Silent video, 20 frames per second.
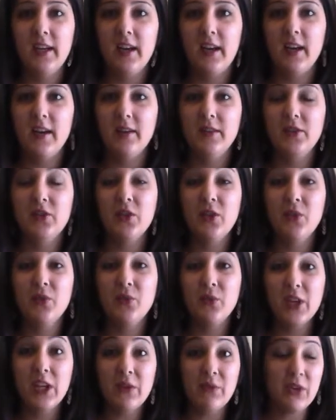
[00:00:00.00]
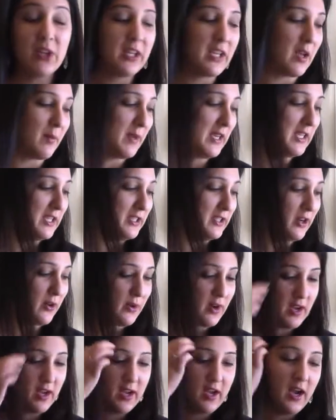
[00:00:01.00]
It's really, really yummy.
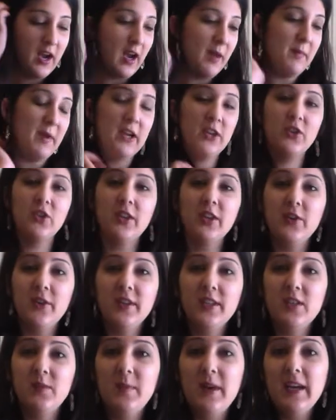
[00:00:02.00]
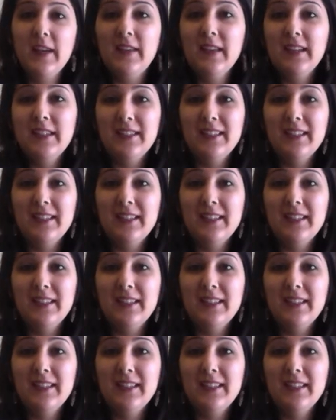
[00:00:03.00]
So I'm actually going to make this.